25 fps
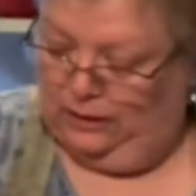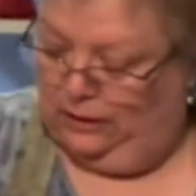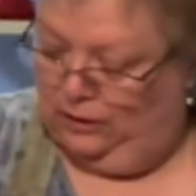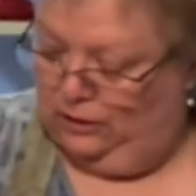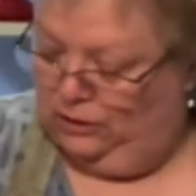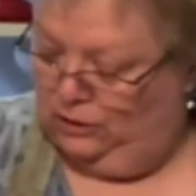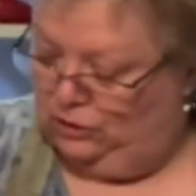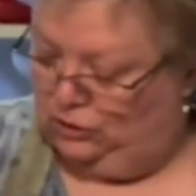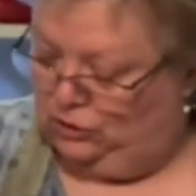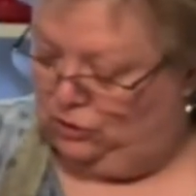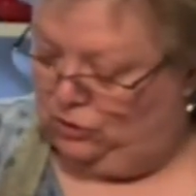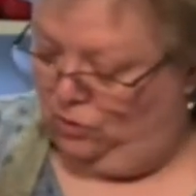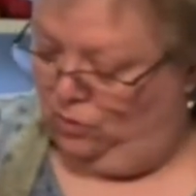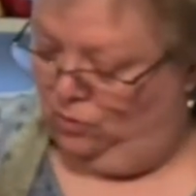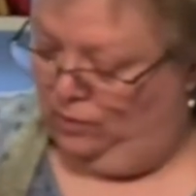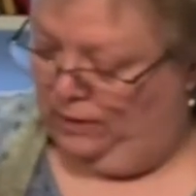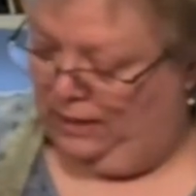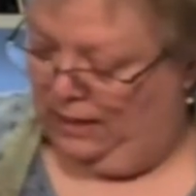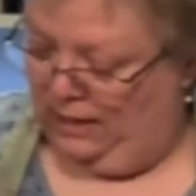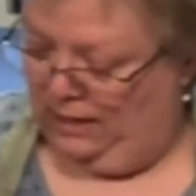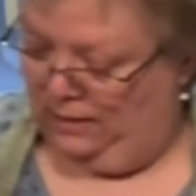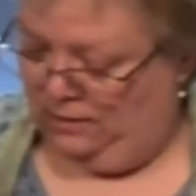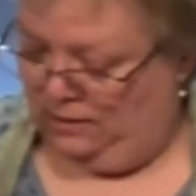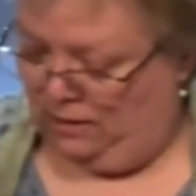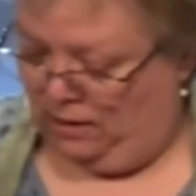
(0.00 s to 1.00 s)
So we
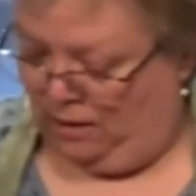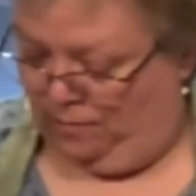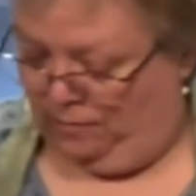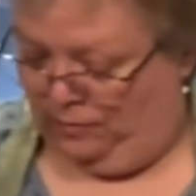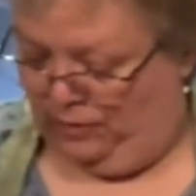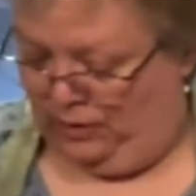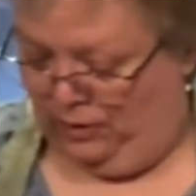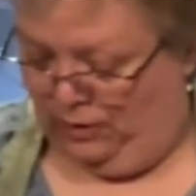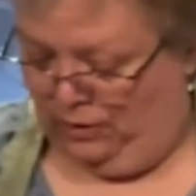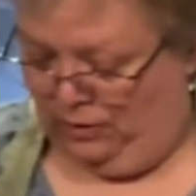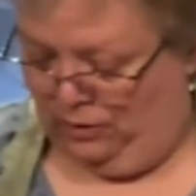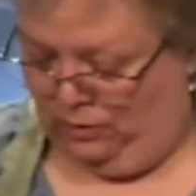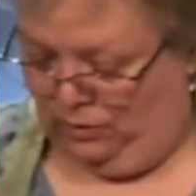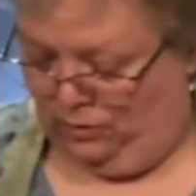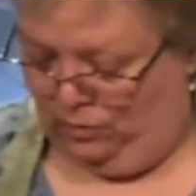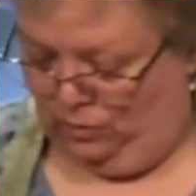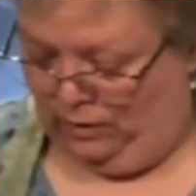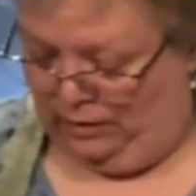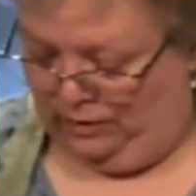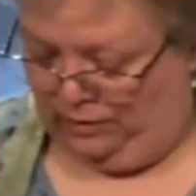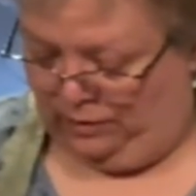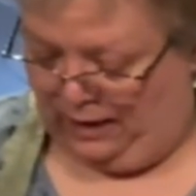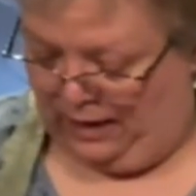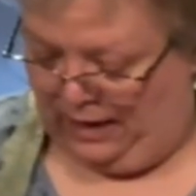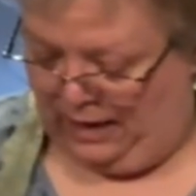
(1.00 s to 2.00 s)
end up
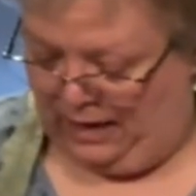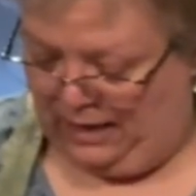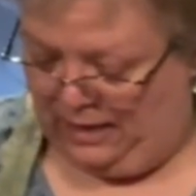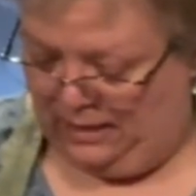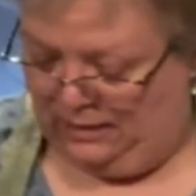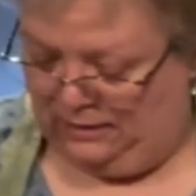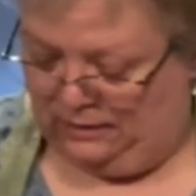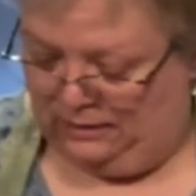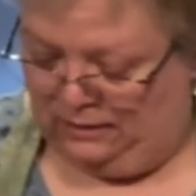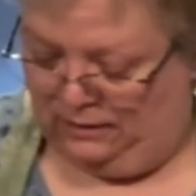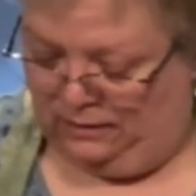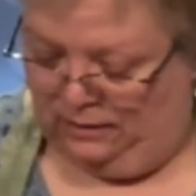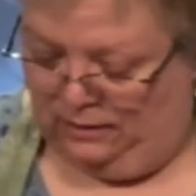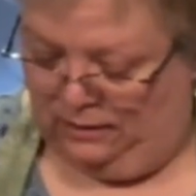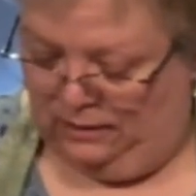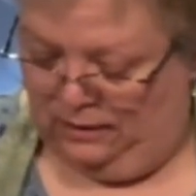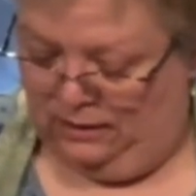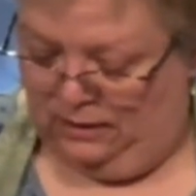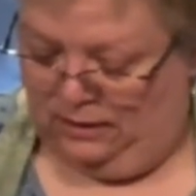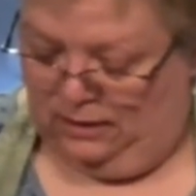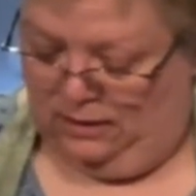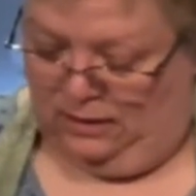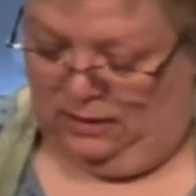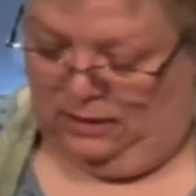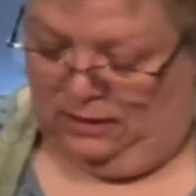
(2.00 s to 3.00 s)
with 8
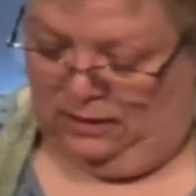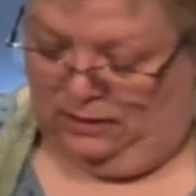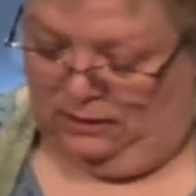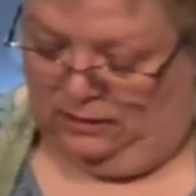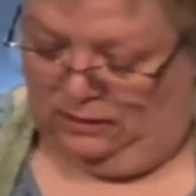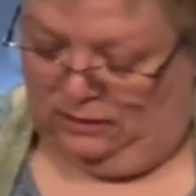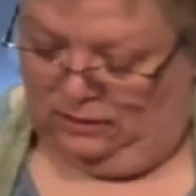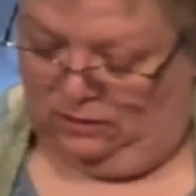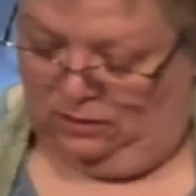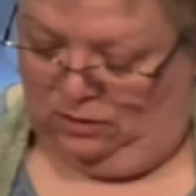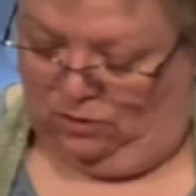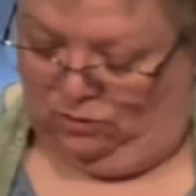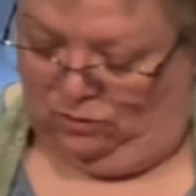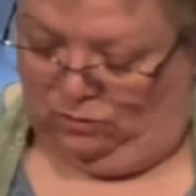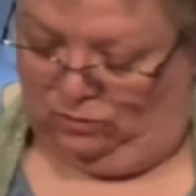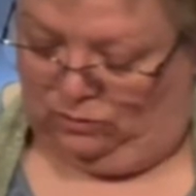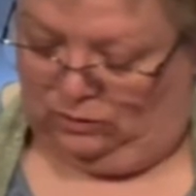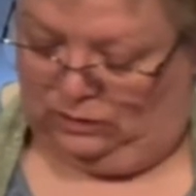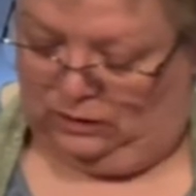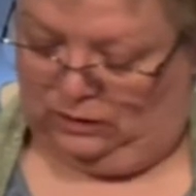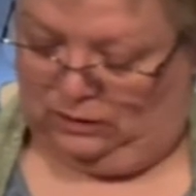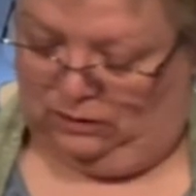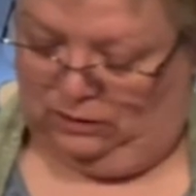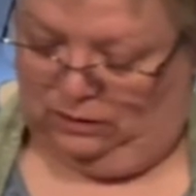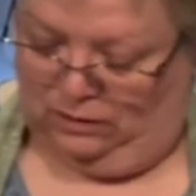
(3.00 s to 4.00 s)

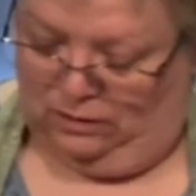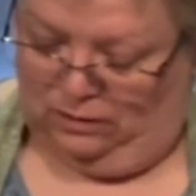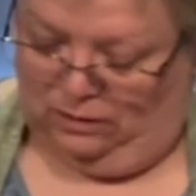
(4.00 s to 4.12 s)
scones.